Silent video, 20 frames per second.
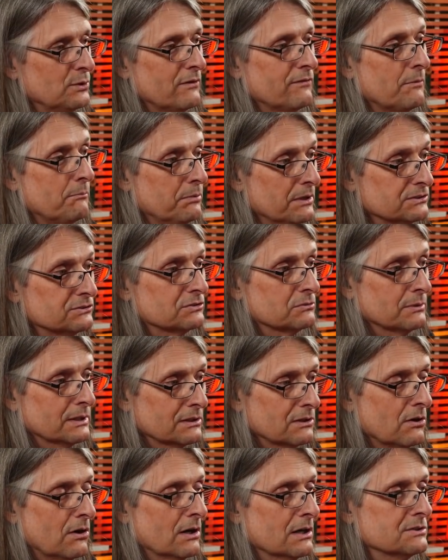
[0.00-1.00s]
you have a bunch of
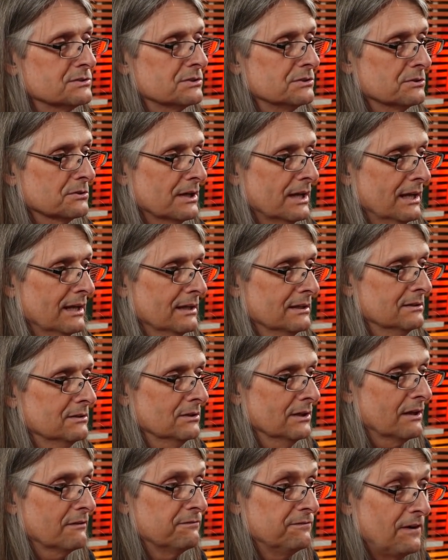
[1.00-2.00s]
red cards in your hand,
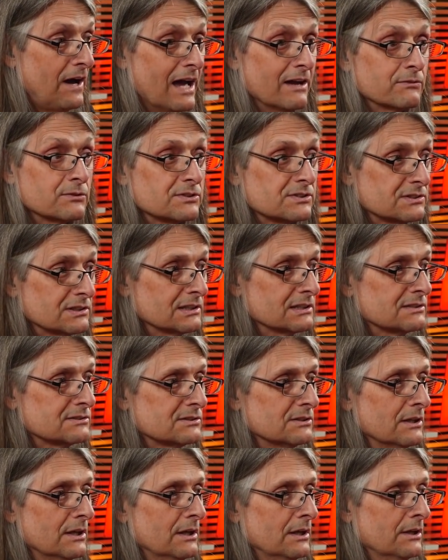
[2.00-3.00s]
like 5 or 6,
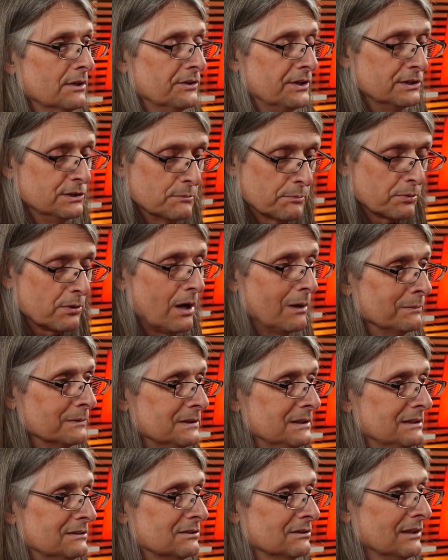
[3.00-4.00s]
then you probably
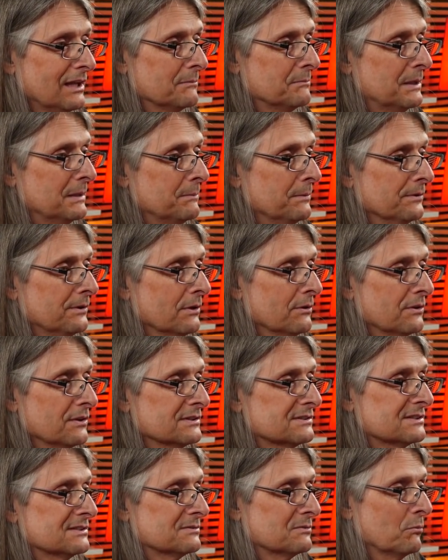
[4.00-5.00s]
need to let people know
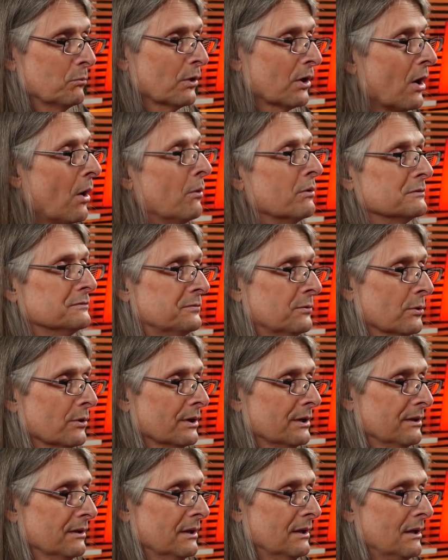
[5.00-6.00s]
we're going for
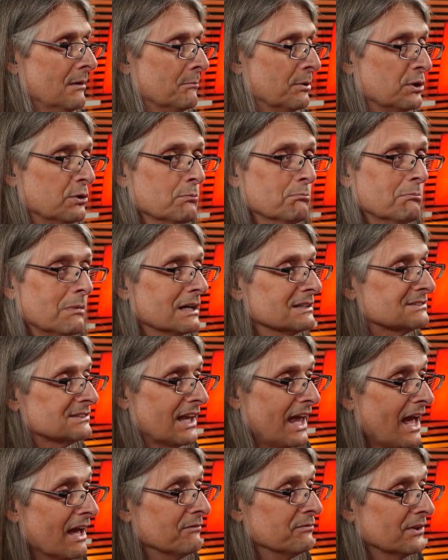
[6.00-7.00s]
it. Right. But you must
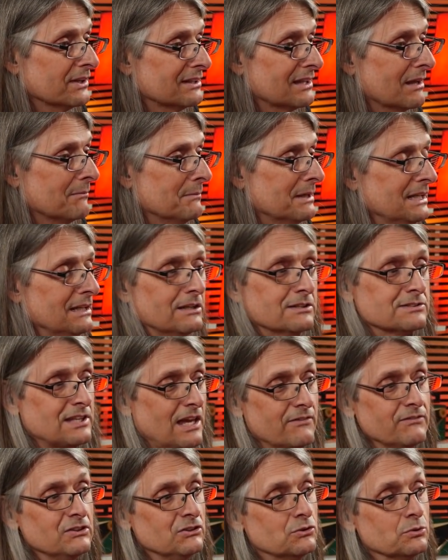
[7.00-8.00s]
have like that many because
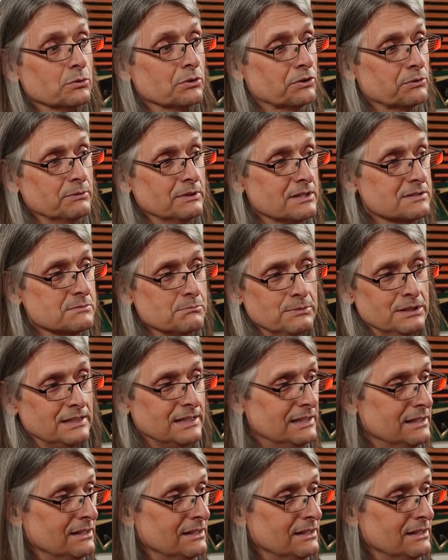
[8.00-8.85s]
having 2 or 3 doesn't mean